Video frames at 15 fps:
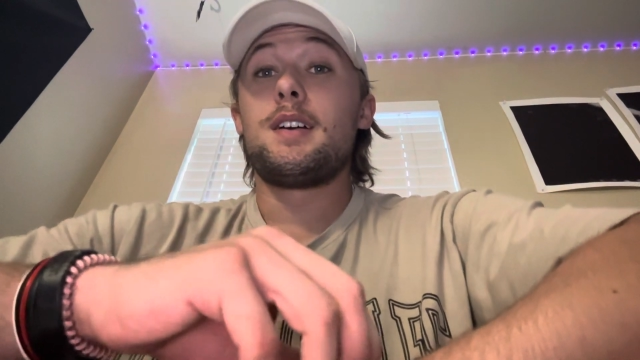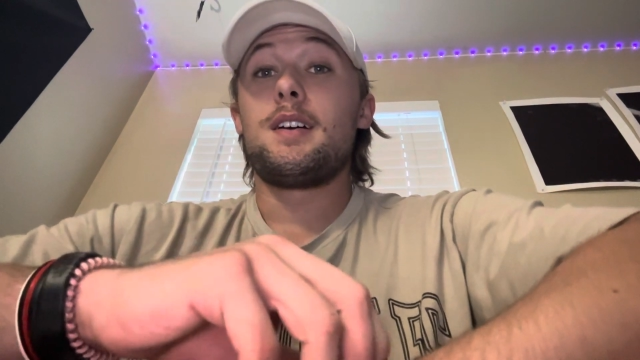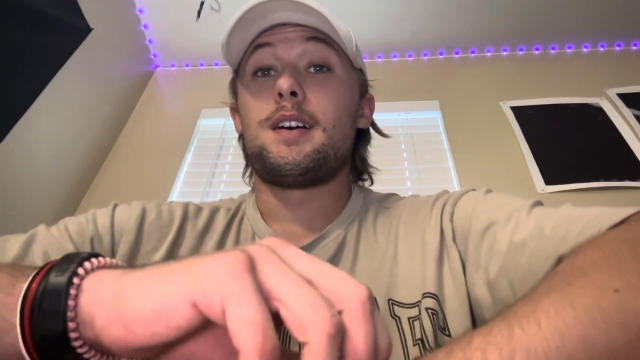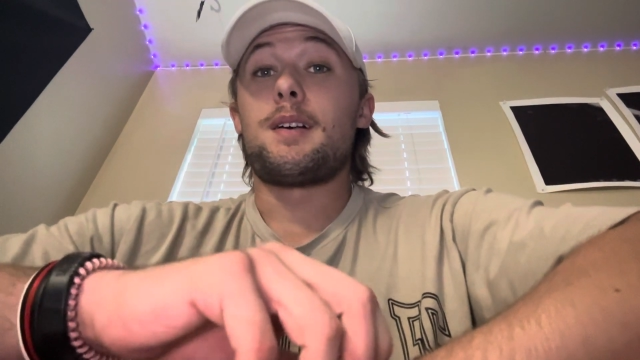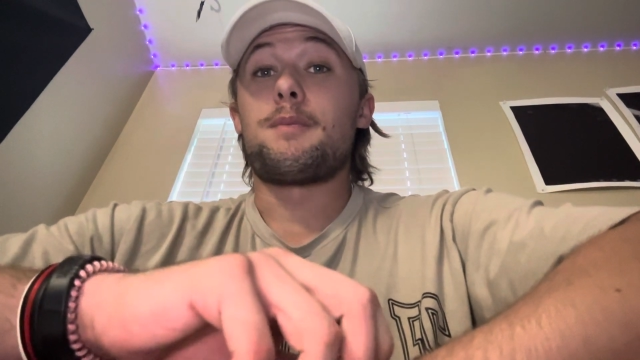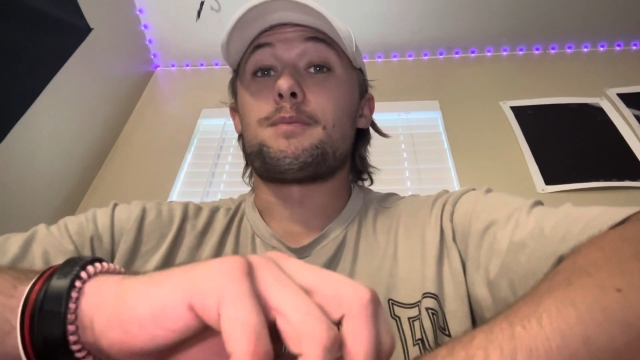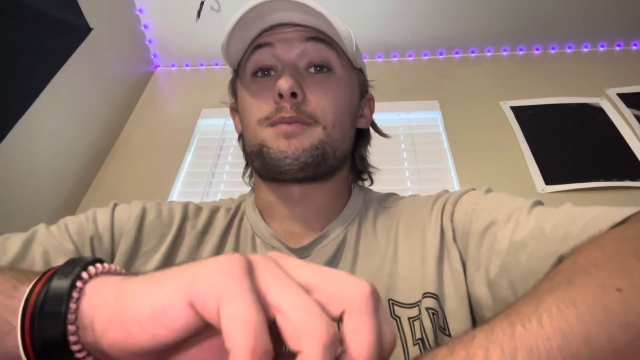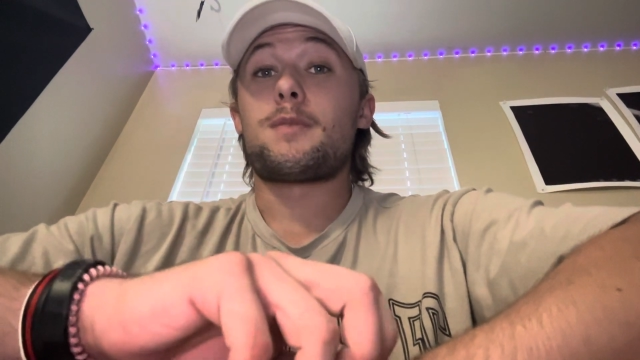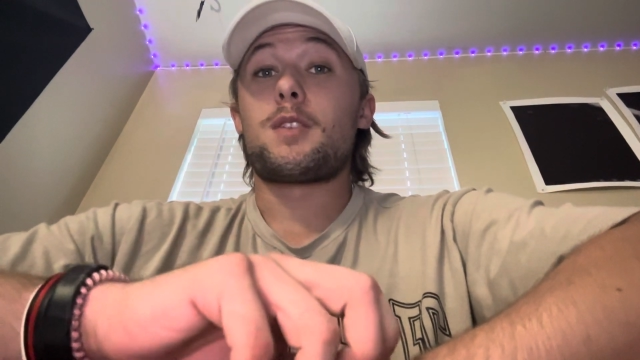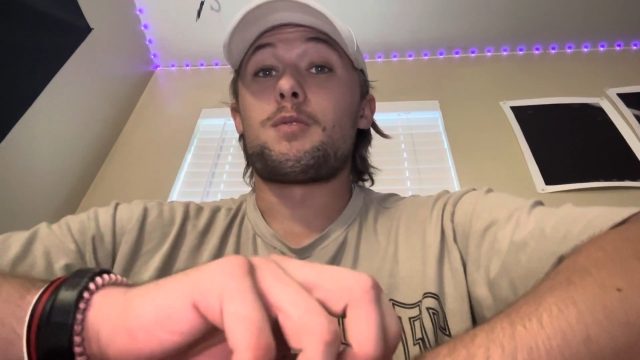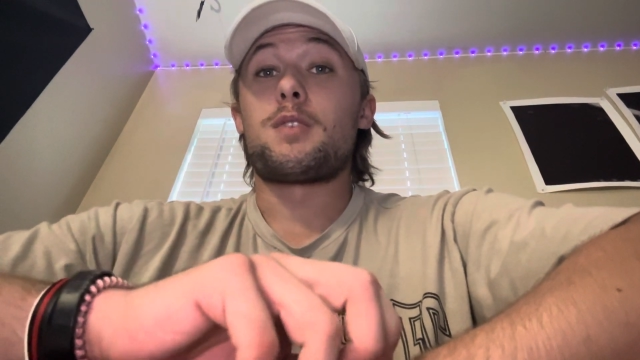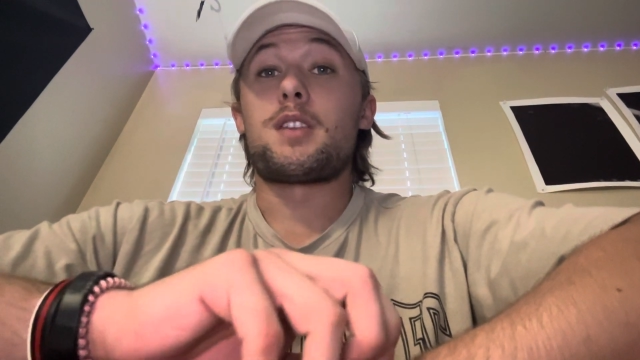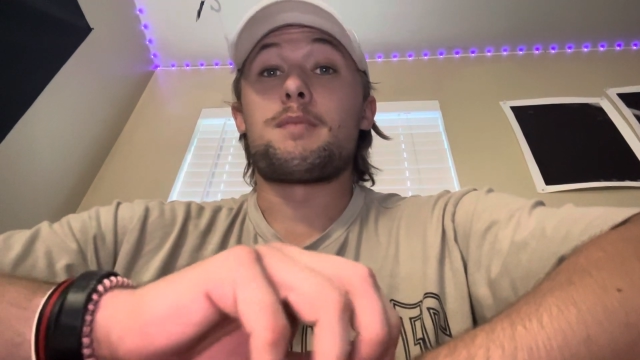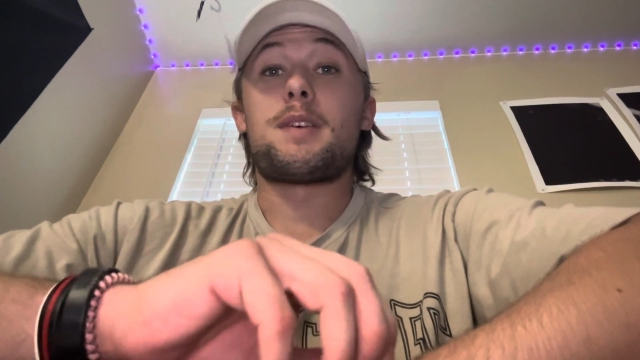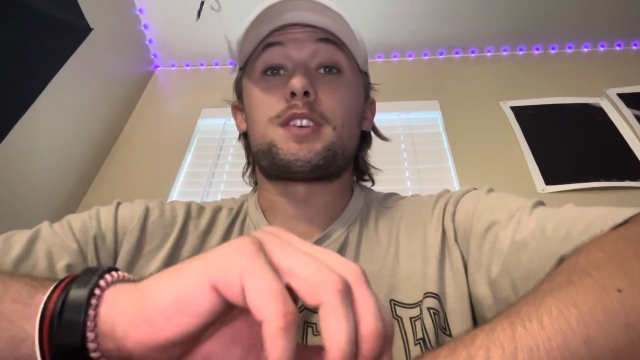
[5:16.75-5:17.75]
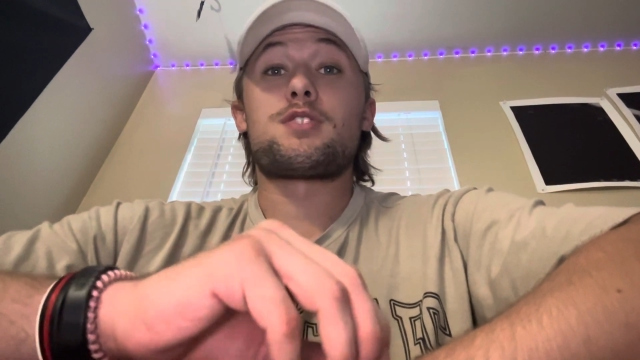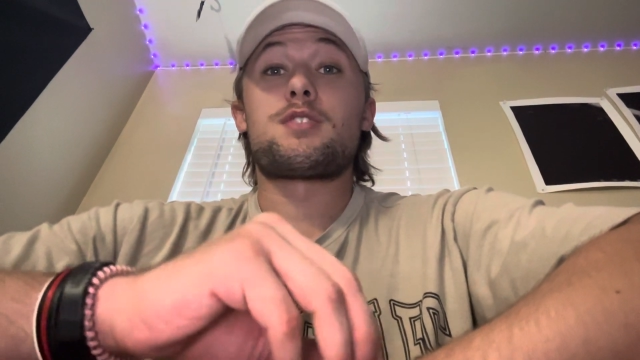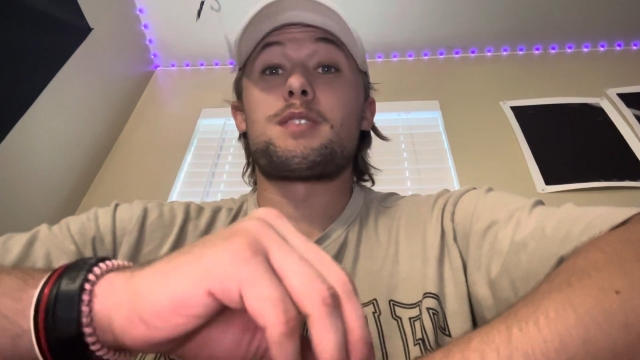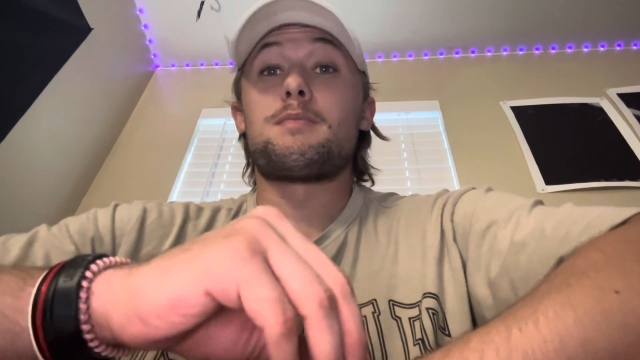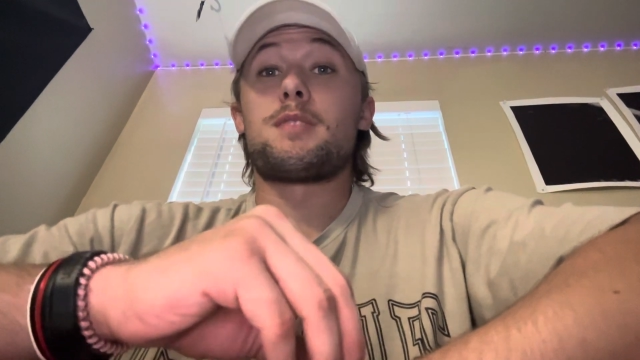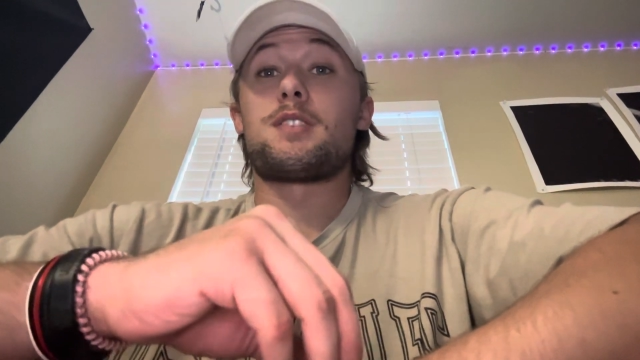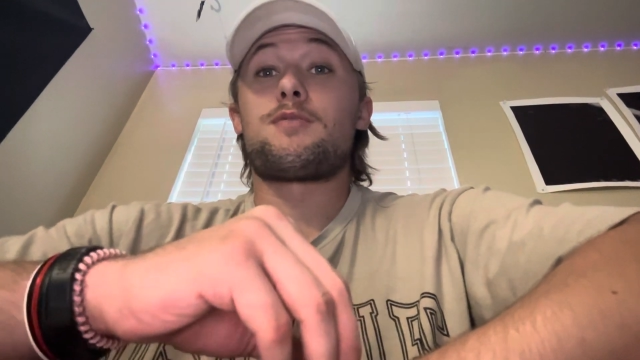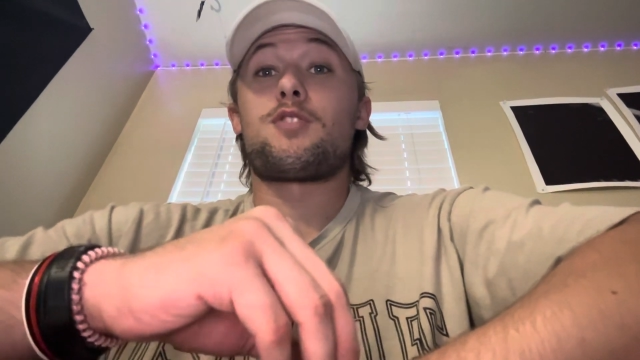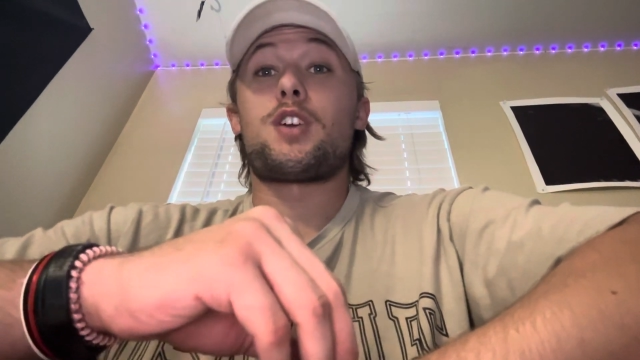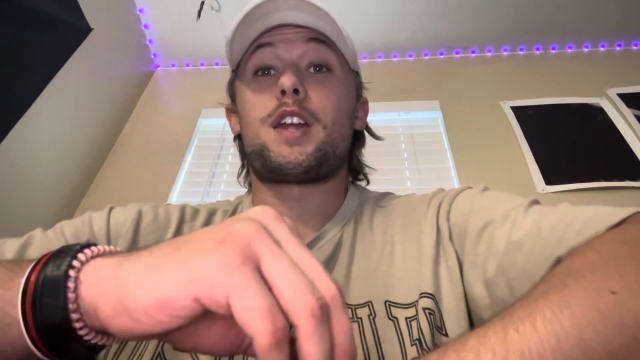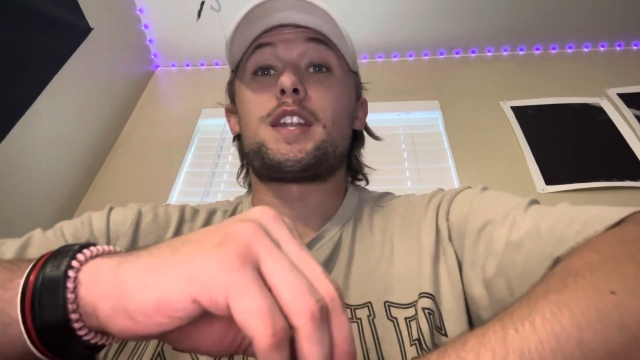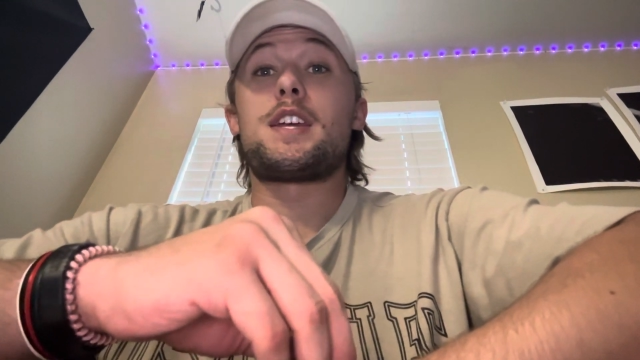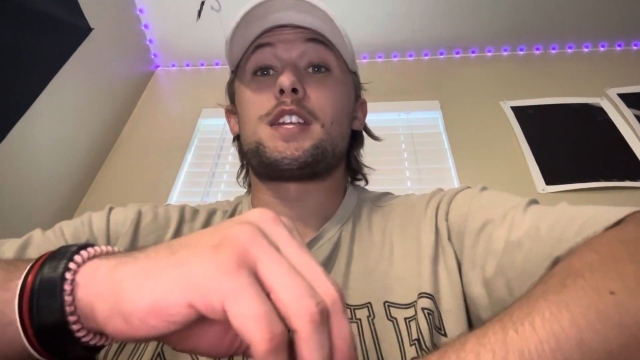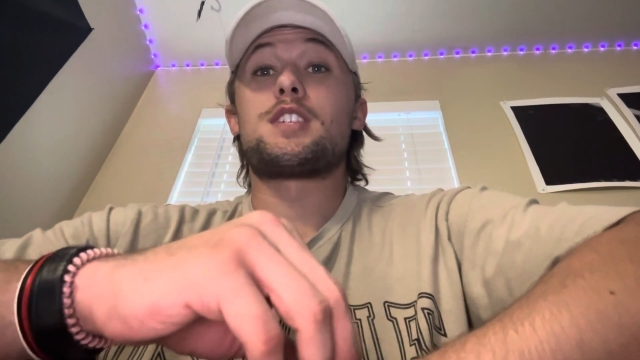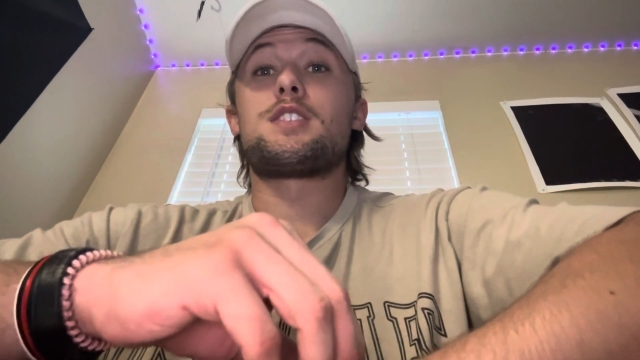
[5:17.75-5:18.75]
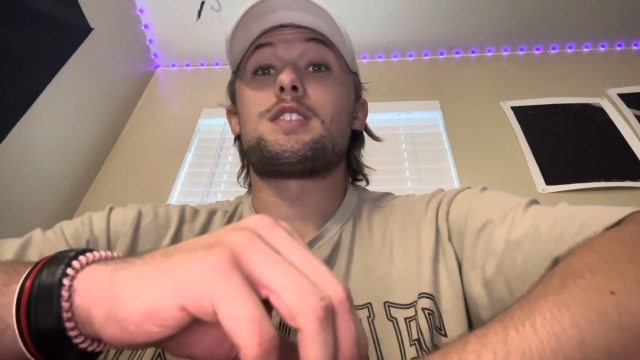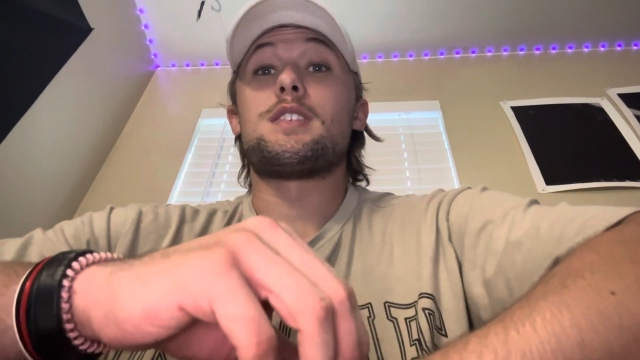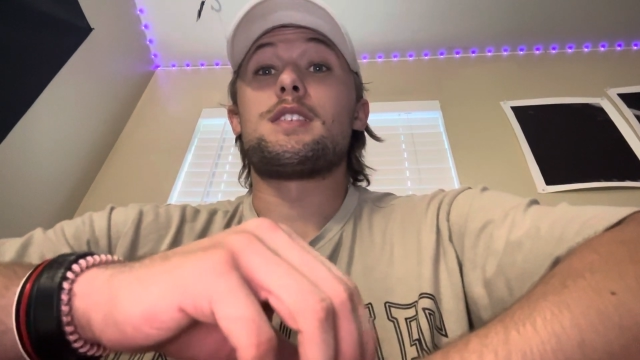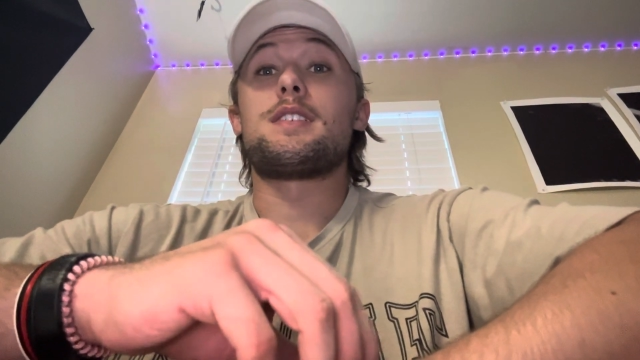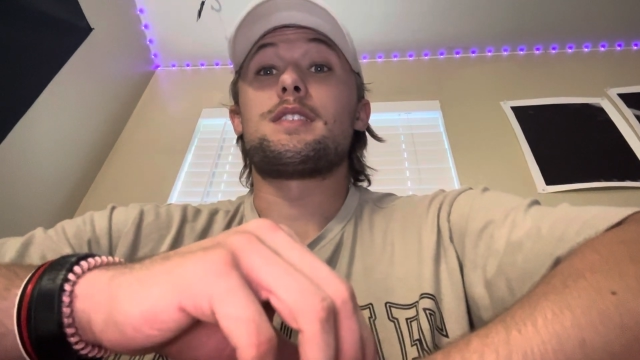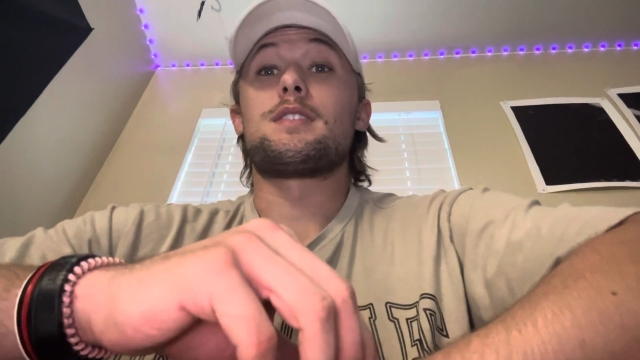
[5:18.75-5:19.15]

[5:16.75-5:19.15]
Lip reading: one of the best treatments for ADHD